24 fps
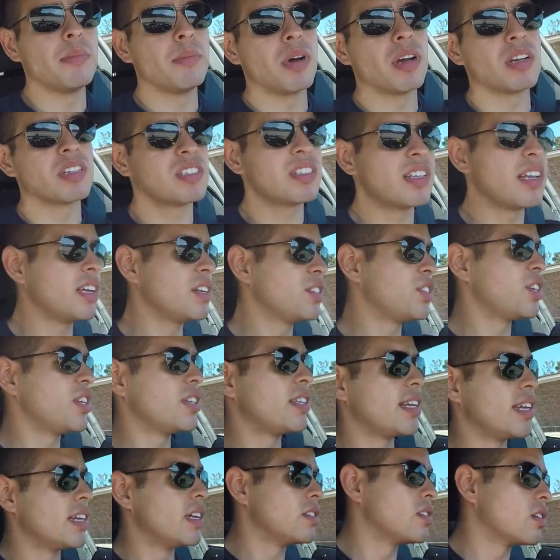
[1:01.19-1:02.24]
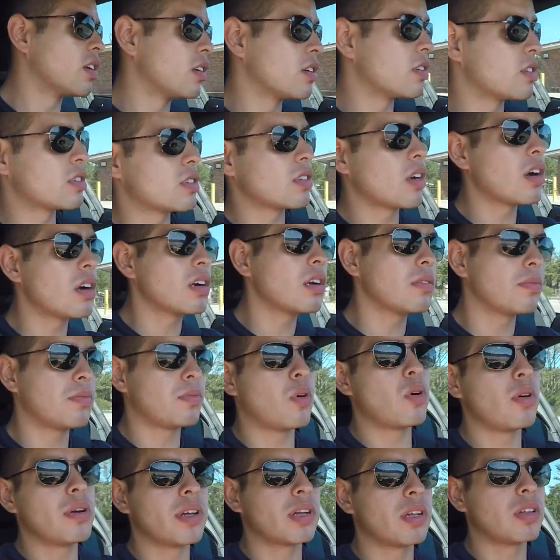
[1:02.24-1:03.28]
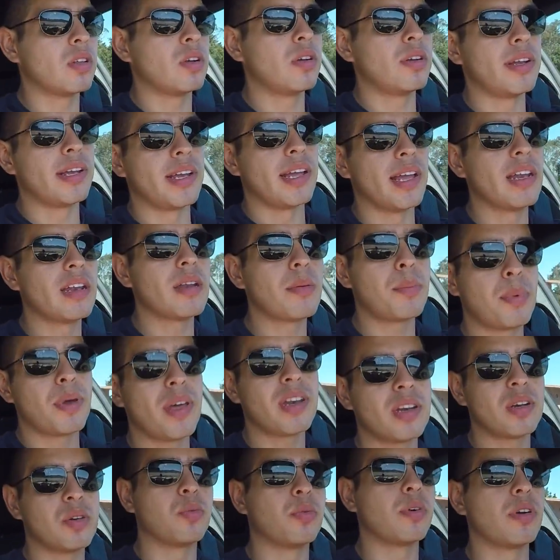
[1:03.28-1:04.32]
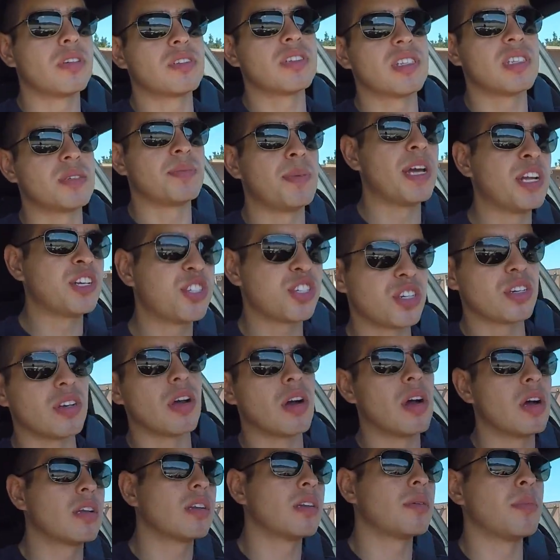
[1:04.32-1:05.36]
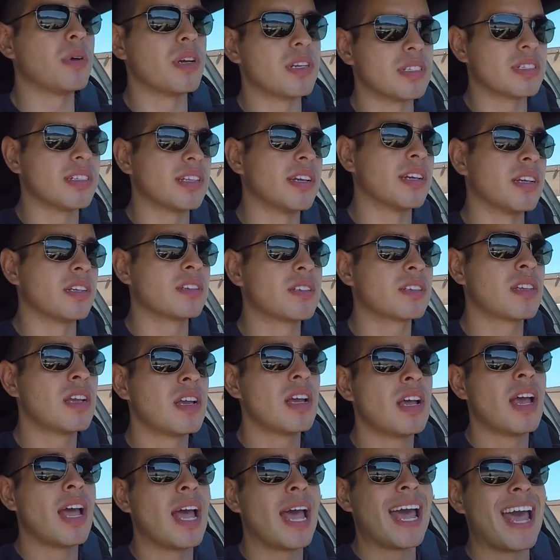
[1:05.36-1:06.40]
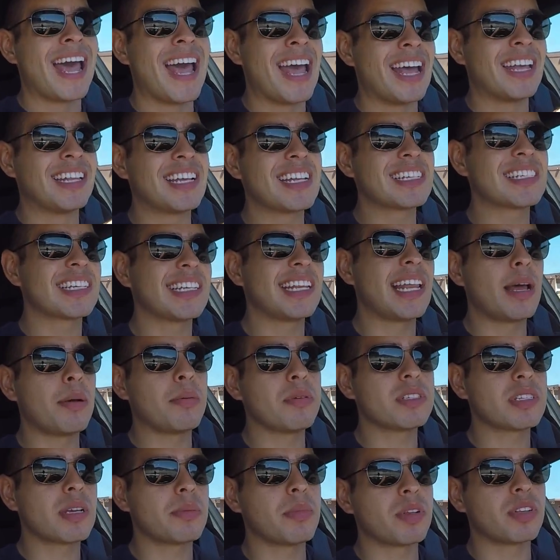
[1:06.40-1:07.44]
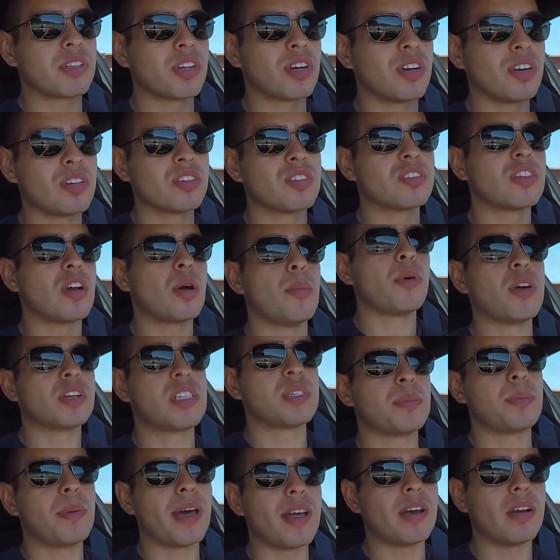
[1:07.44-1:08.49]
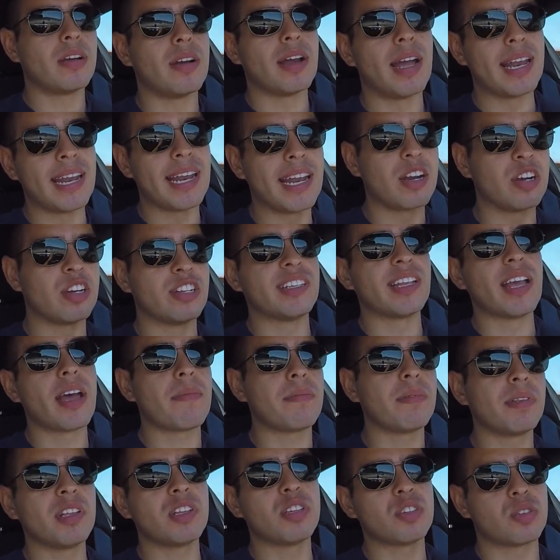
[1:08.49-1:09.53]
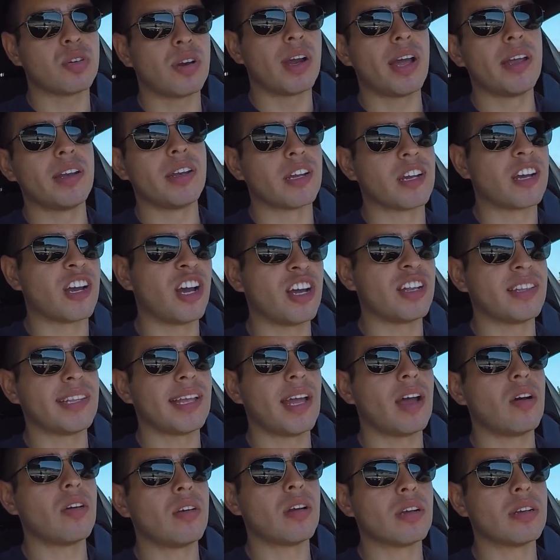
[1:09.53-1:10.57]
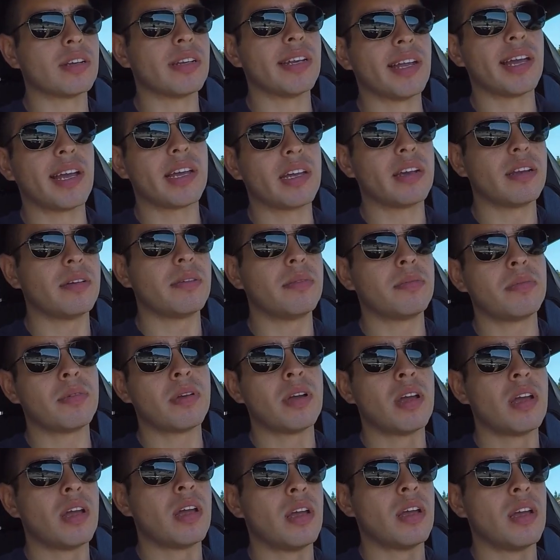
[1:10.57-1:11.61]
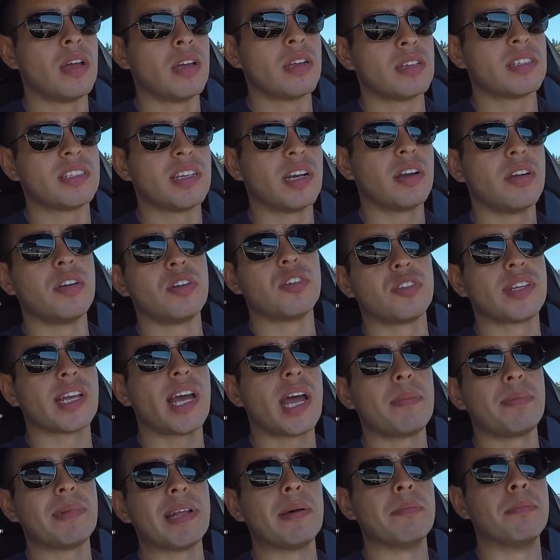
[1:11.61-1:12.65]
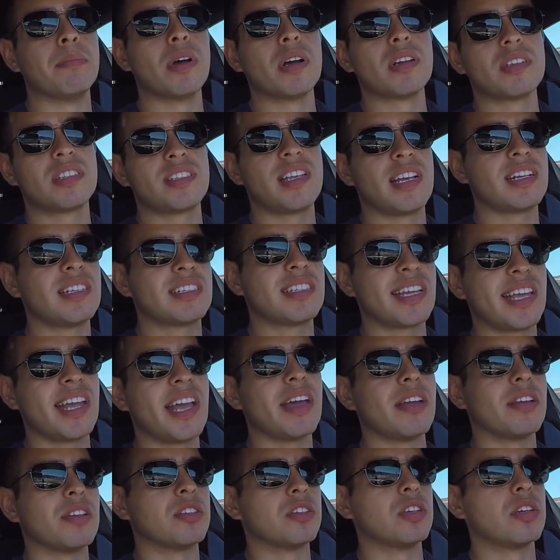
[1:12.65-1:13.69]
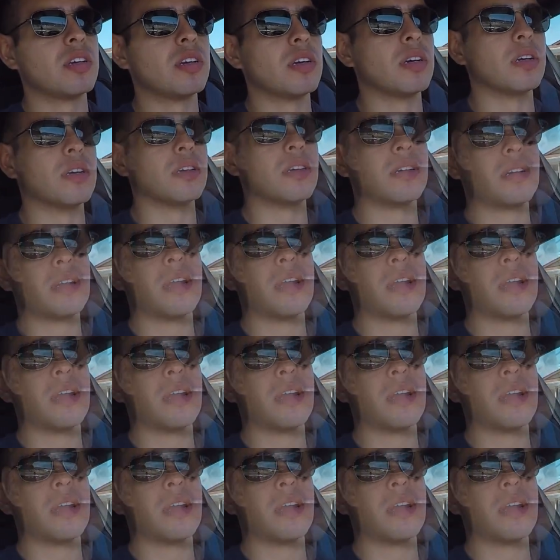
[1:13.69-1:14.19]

Mustang GTs are the start of Ford including independent rear suspension on the Mustangs. This enables them to turn so much better, and they are definitely trying to cut down on the negative stereotype that Mustangs can't turn.